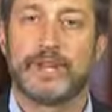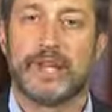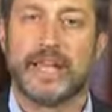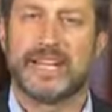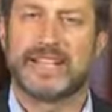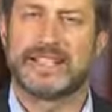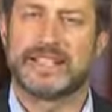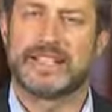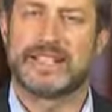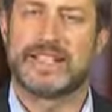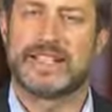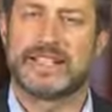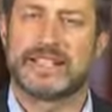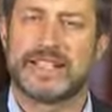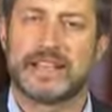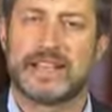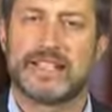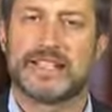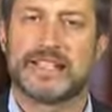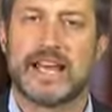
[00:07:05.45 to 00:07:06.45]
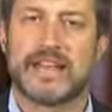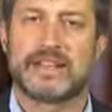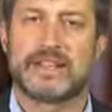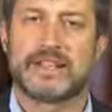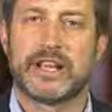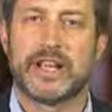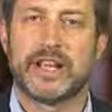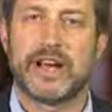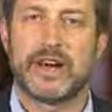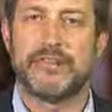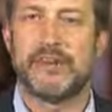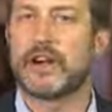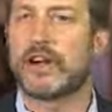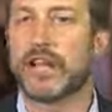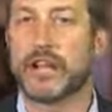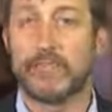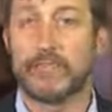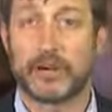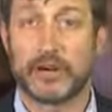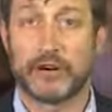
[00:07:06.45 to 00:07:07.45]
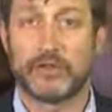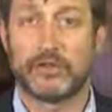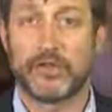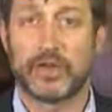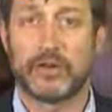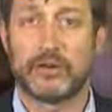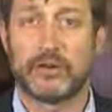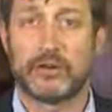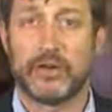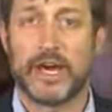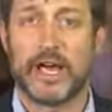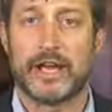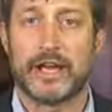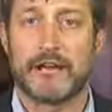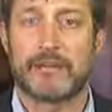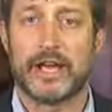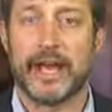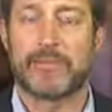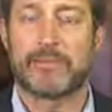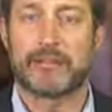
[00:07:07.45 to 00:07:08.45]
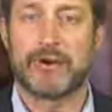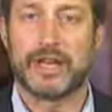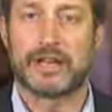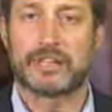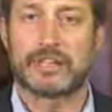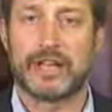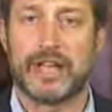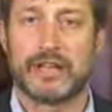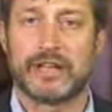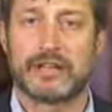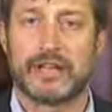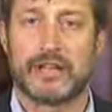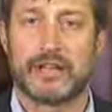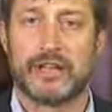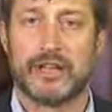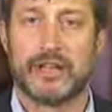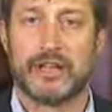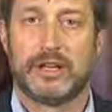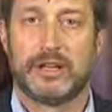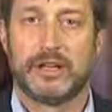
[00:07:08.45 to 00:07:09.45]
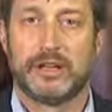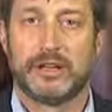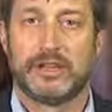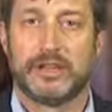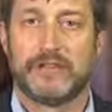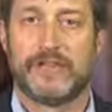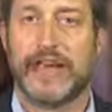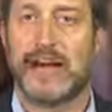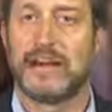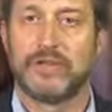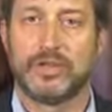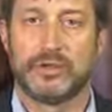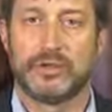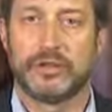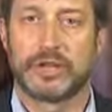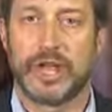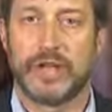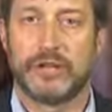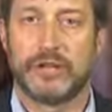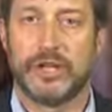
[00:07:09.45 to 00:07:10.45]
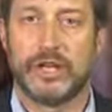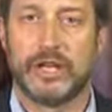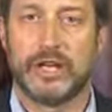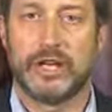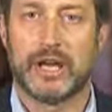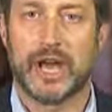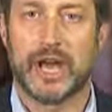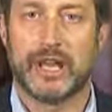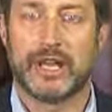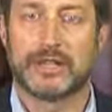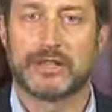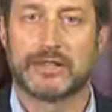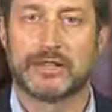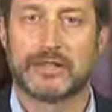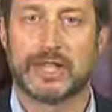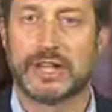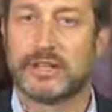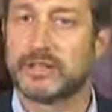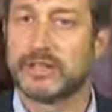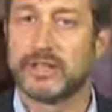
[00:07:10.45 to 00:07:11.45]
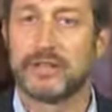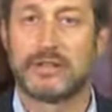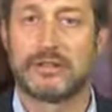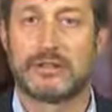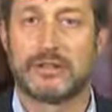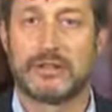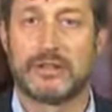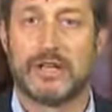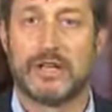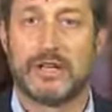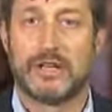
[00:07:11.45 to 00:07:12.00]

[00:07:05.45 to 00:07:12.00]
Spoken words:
It's in a sense a very imperfect way of operationalizing the values that we as citizens